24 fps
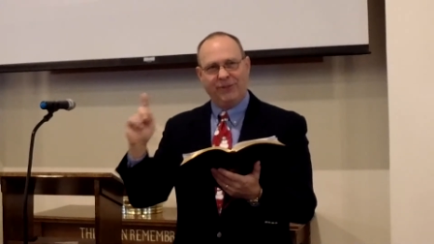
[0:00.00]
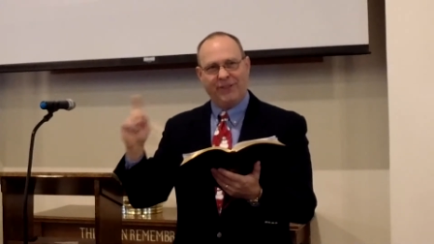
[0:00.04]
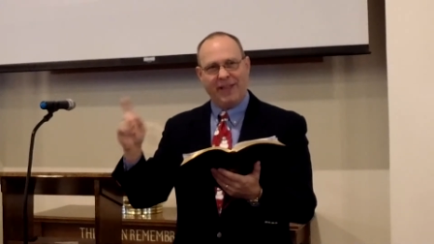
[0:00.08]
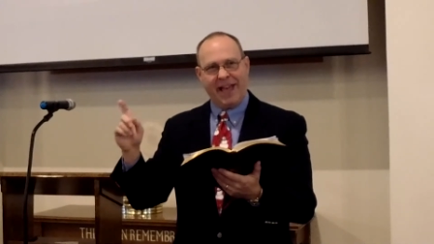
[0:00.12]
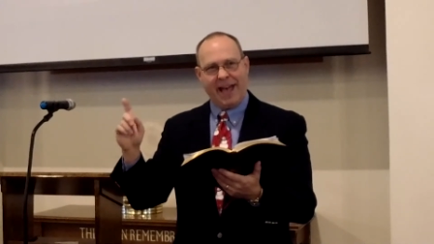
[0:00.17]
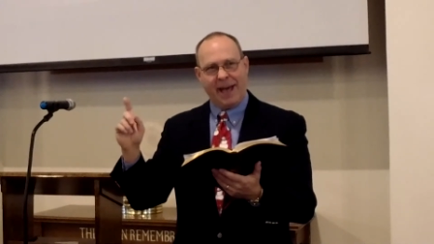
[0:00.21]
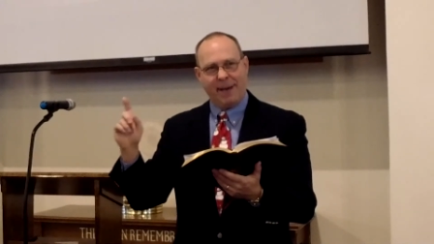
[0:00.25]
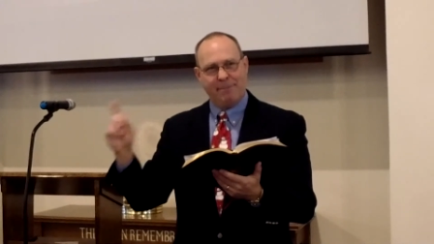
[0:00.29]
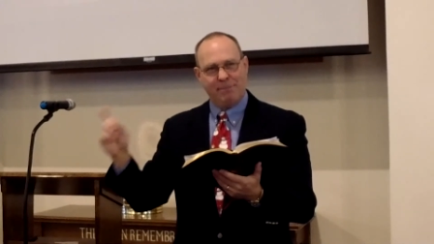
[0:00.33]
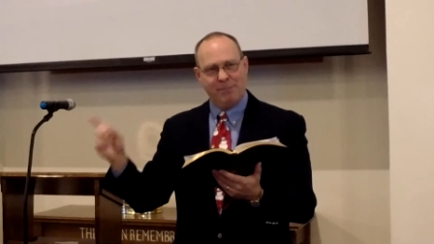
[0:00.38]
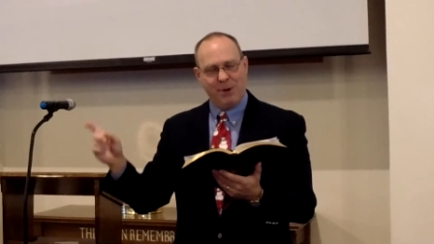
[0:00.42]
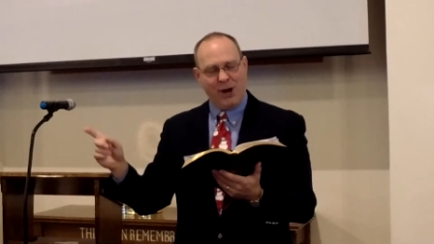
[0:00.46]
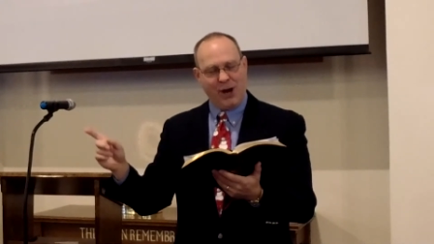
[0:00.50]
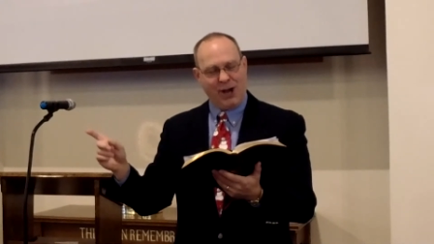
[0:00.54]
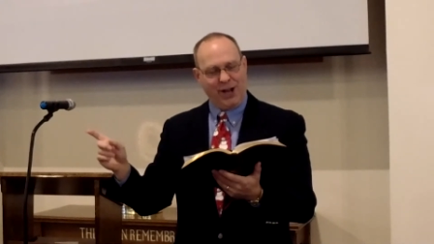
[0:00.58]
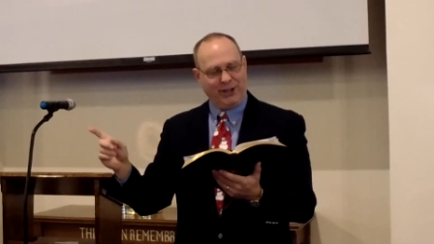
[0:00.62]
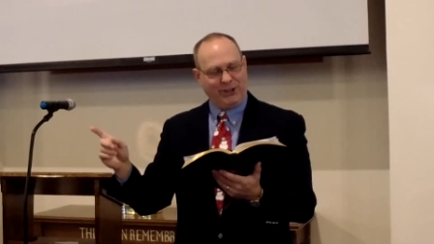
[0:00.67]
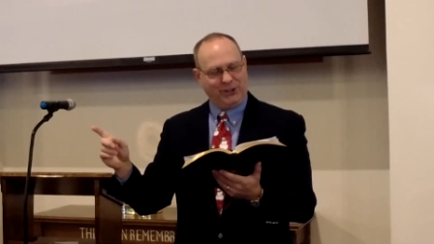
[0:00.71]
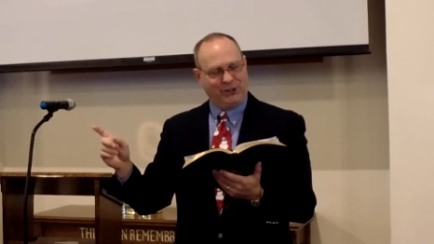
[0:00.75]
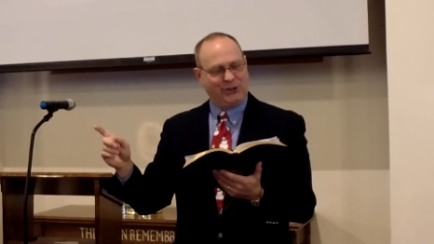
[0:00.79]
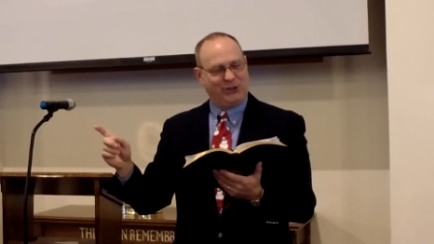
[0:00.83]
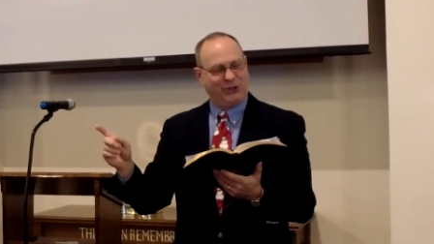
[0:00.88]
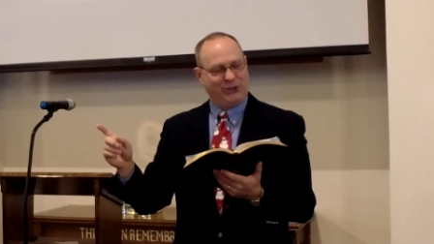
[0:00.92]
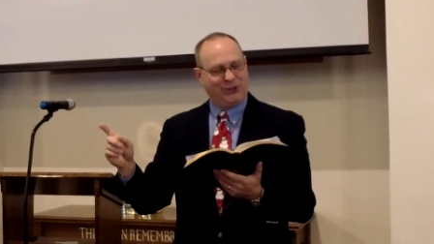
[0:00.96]
that
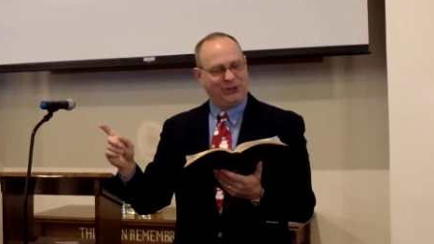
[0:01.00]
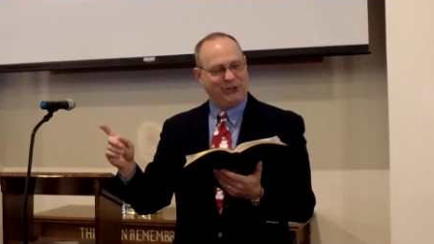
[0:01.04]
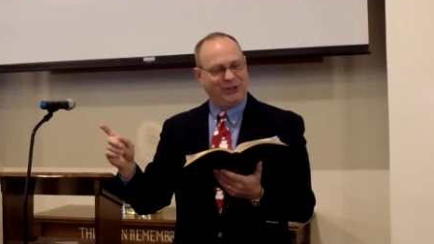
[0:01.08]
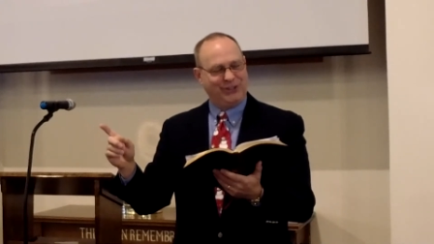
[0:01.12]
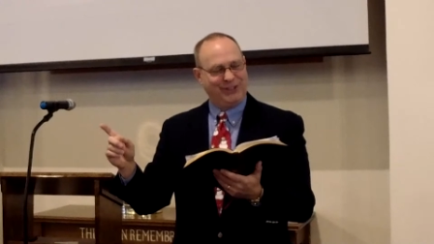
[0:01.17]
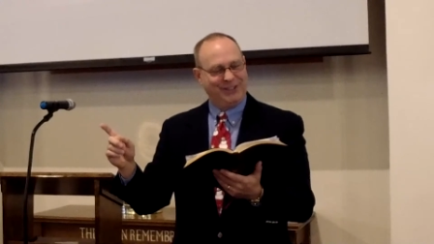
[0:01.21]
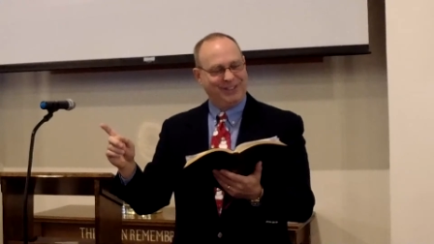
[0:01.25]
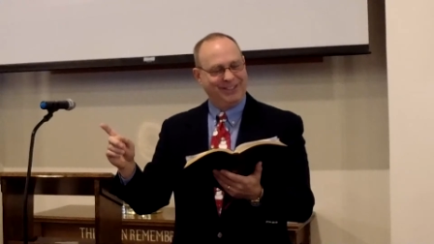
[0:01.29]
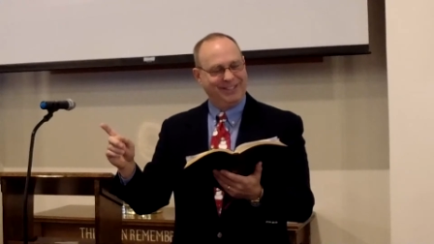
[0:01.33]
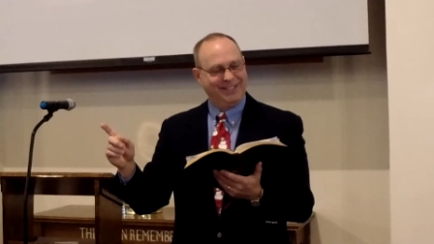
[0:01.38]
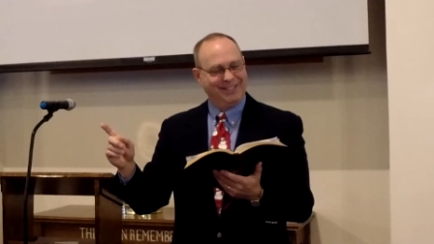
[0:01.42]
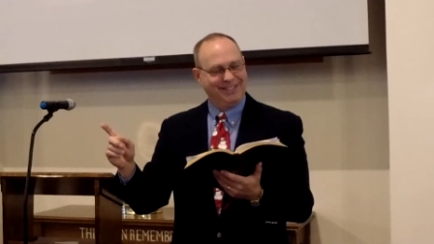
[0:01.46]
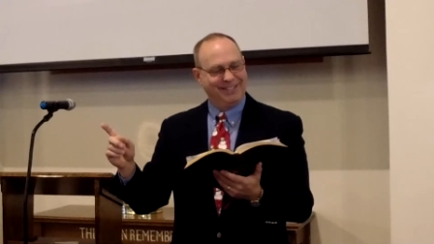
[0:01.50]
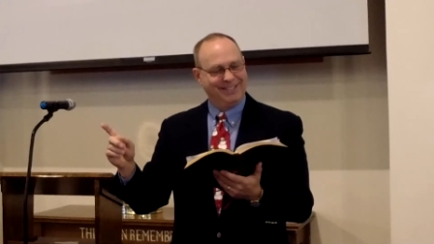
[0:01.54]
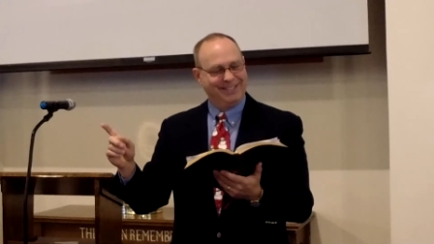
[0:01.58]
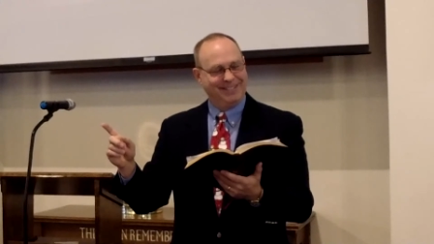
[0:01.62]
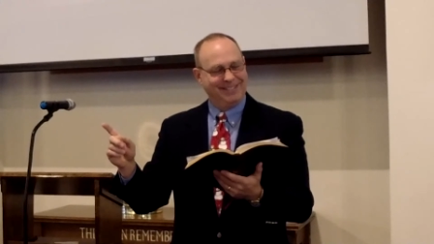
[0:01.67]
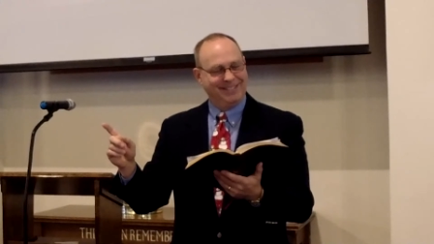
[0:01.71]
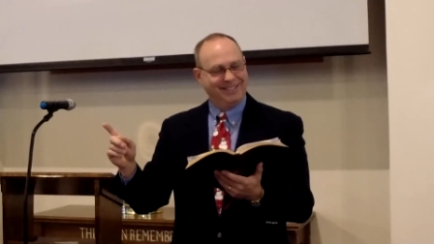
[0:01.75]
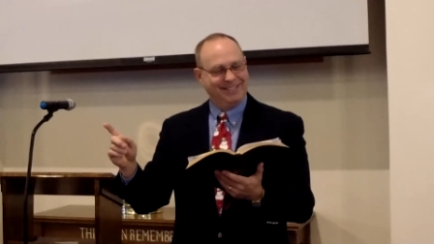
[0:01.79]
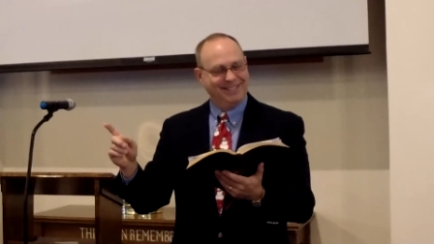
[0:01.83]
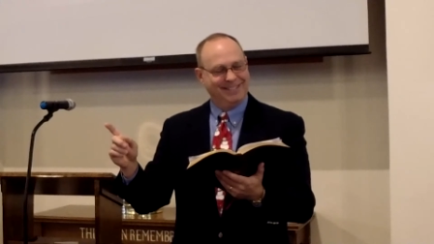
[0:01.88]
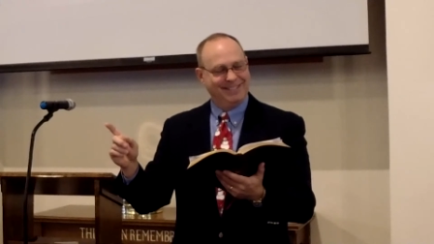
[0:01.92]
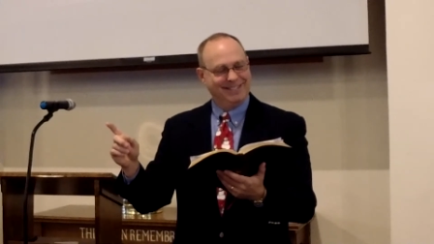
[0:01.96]
much.
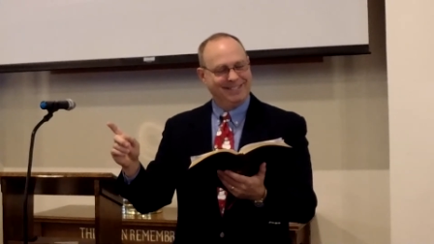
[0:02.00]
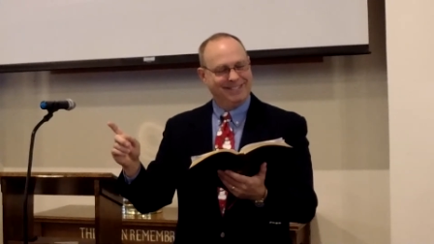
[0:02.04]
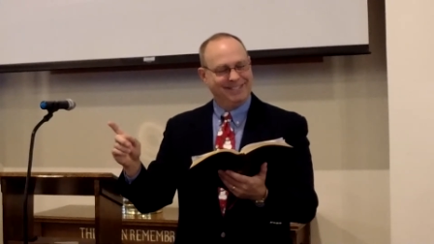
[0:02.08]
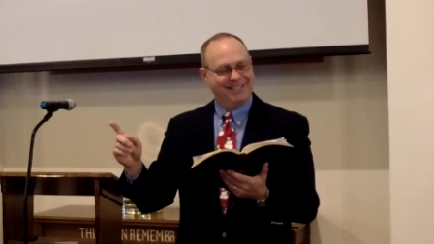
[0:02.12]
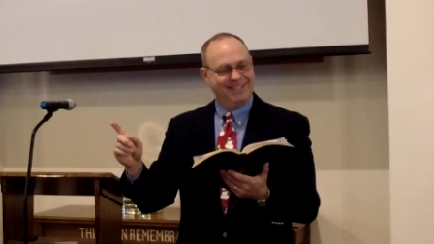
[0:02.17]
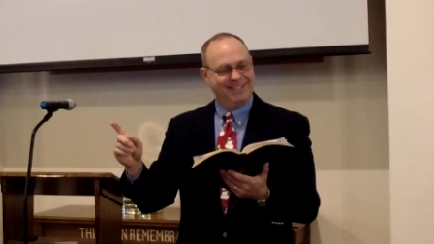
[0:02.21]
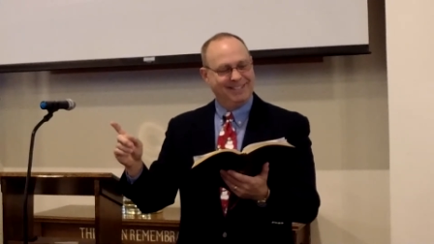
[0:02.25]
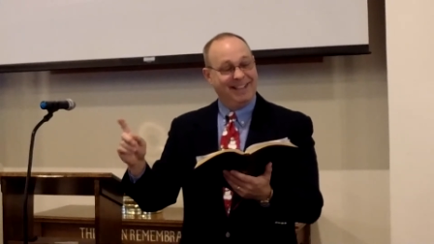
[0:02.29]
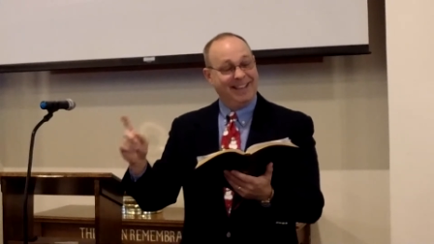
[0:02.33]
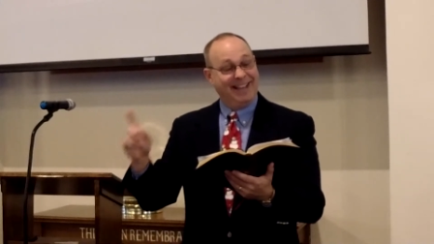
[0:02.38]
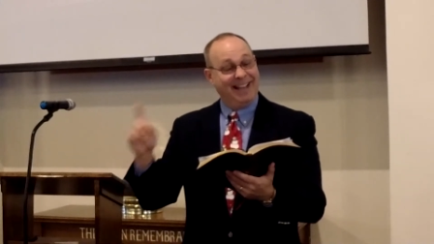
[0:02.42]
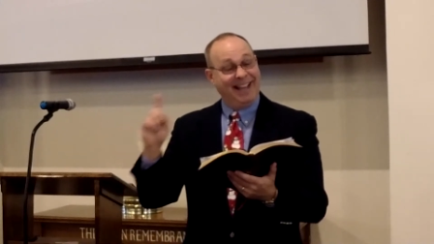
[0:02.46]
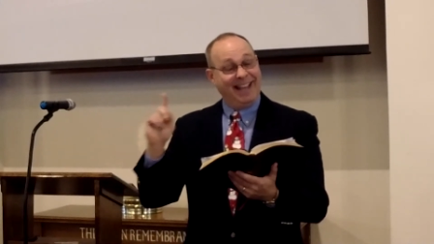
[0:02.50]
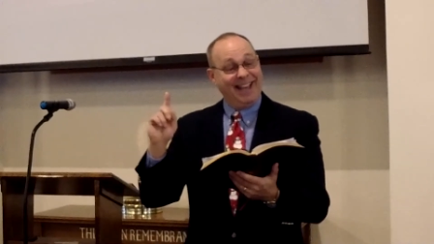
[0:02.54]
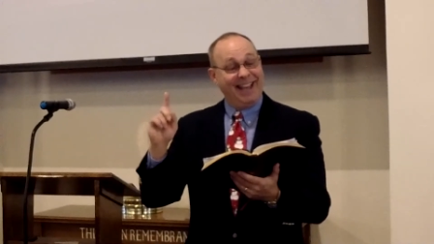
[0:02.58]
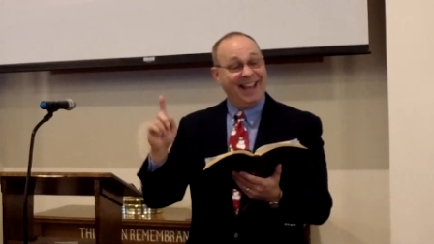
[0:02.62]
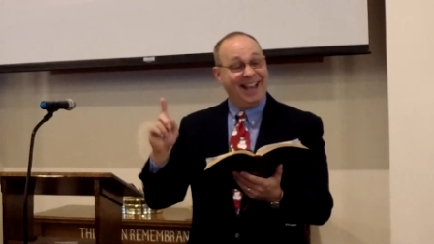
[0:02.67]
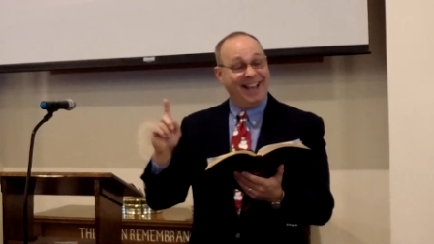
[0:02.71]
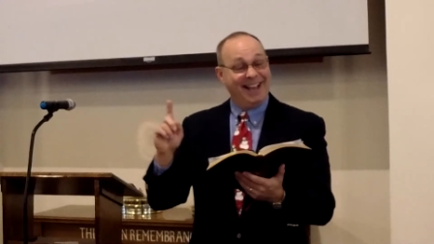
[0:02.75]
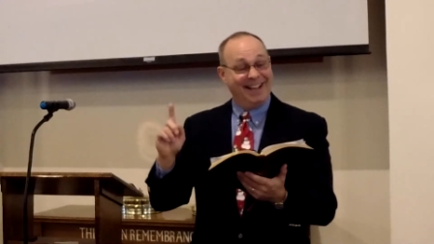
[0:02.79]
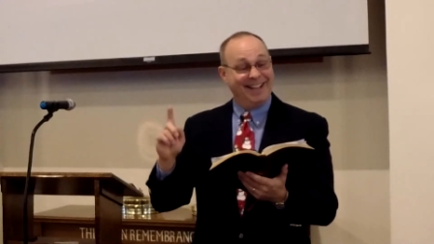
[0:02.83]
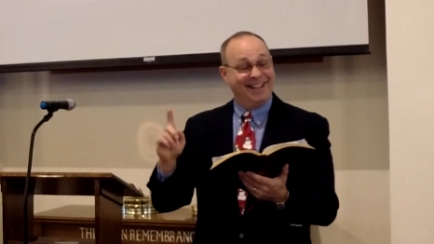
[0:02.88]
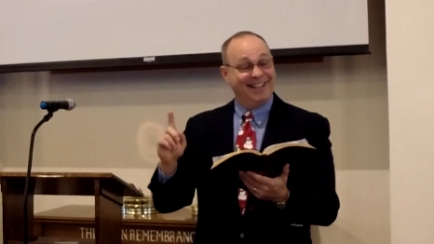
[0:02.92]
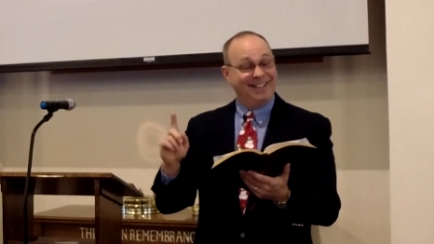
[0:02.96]

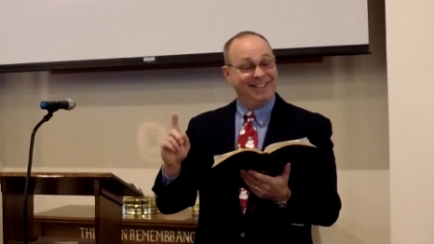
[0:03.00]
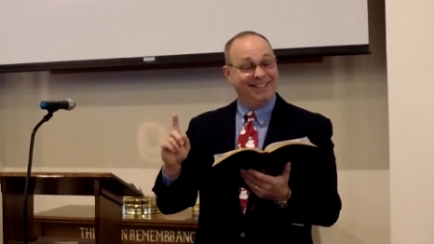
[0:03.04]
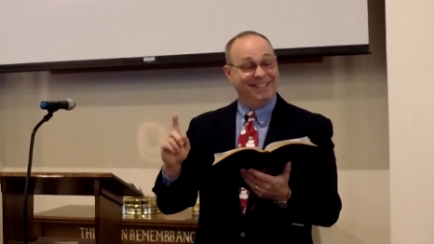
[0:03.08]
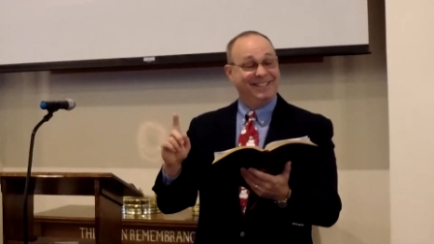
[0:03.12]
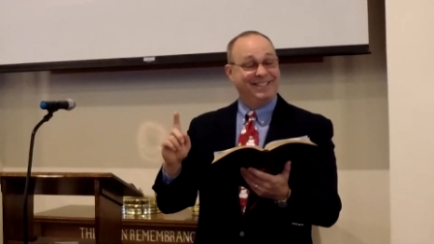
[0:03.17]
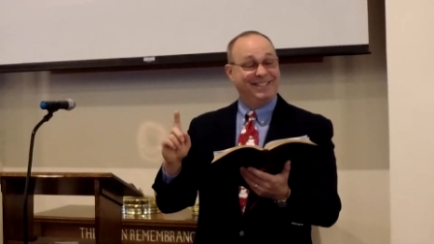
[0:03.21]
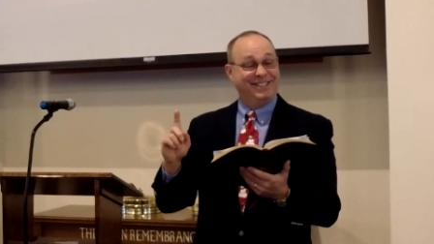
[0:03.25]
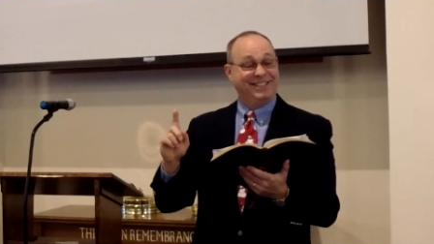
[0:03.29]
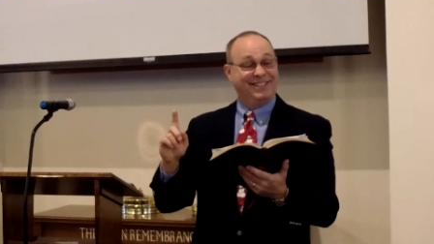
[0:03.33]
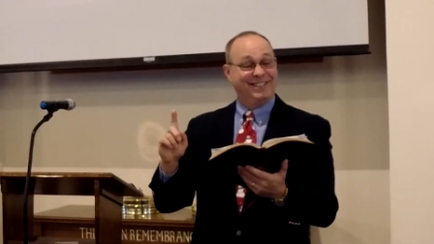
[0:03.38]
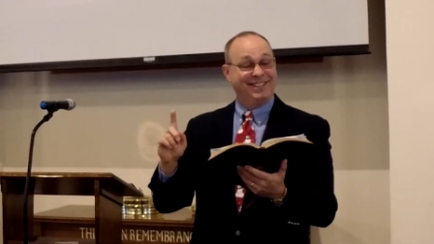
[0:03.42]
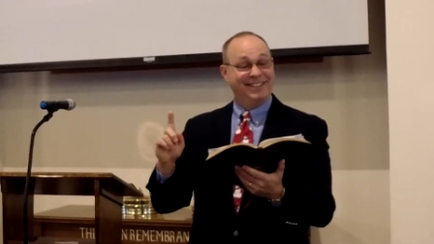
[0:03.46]
And